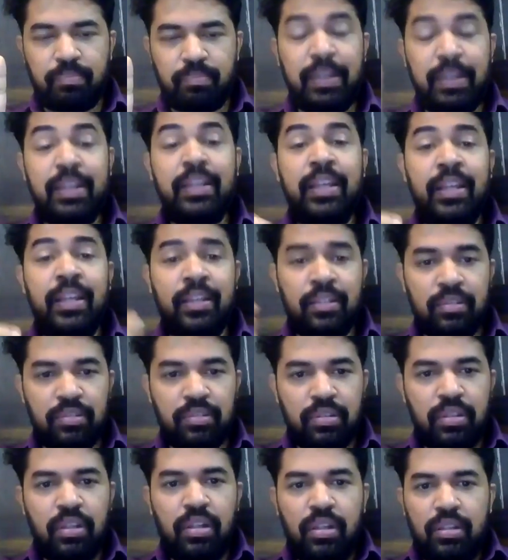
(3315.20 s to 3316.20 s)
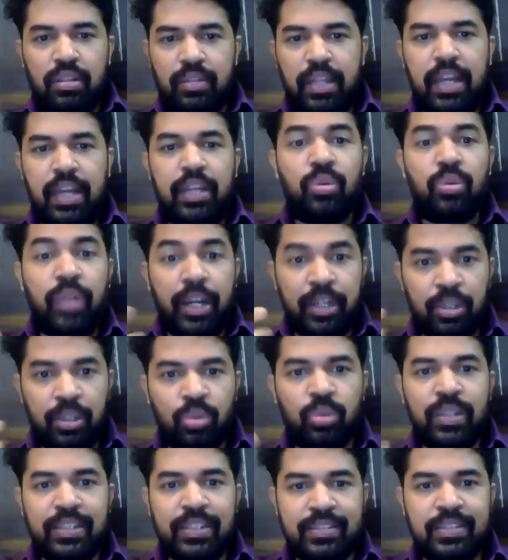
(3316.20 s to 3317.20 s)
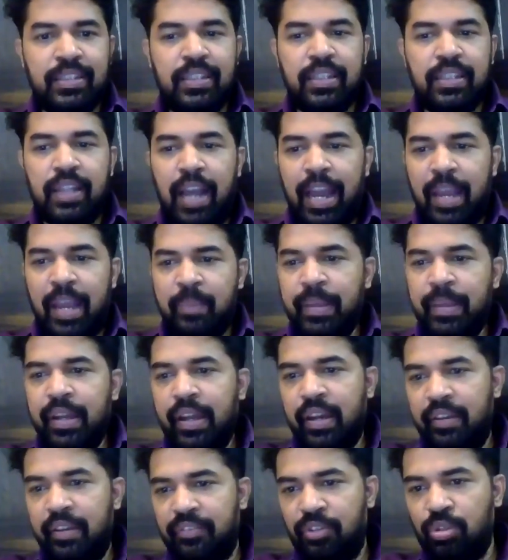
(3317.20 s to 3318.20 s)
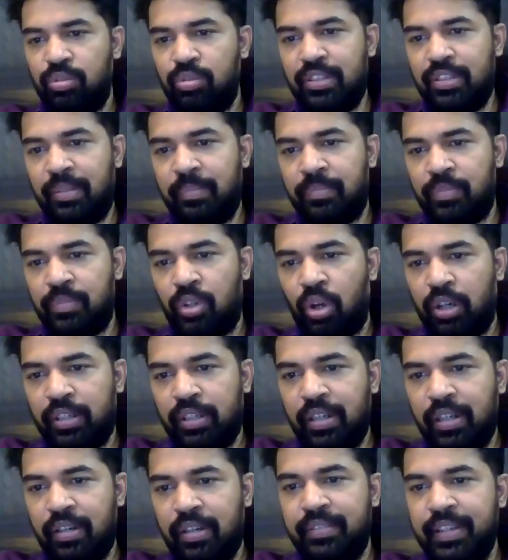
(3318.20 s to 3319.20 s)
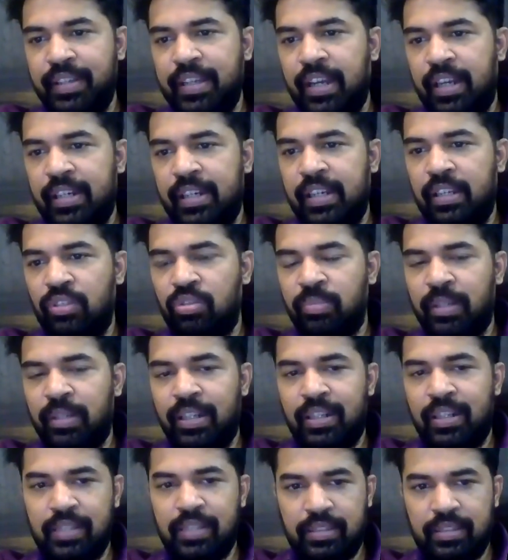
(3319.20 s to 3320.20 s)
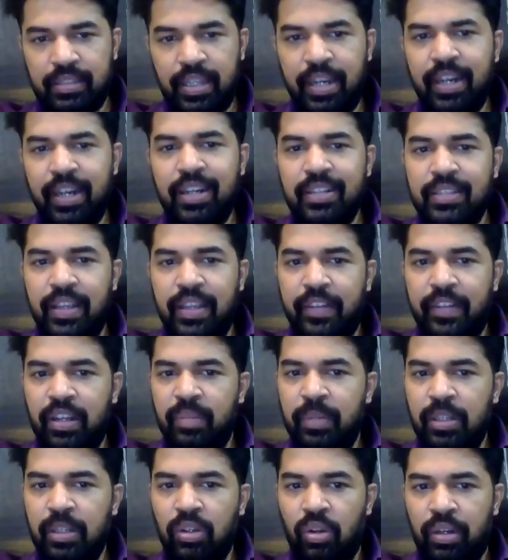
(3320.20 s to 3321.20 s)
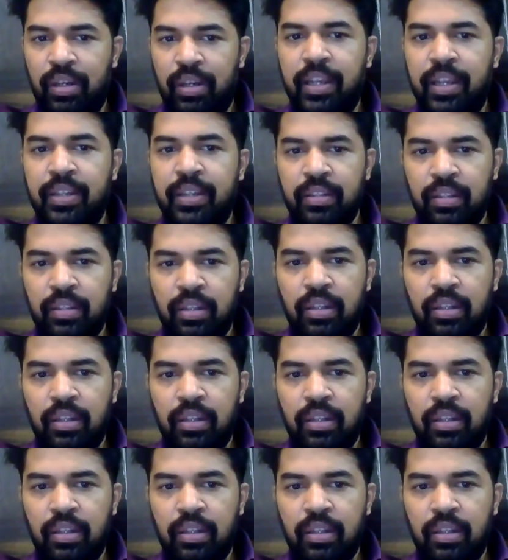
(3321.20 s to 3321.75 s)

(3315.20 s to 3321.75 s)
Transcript: beginning that you can do easily. I P R F too, some Doctor V Anil Kumar is asking. It is available online.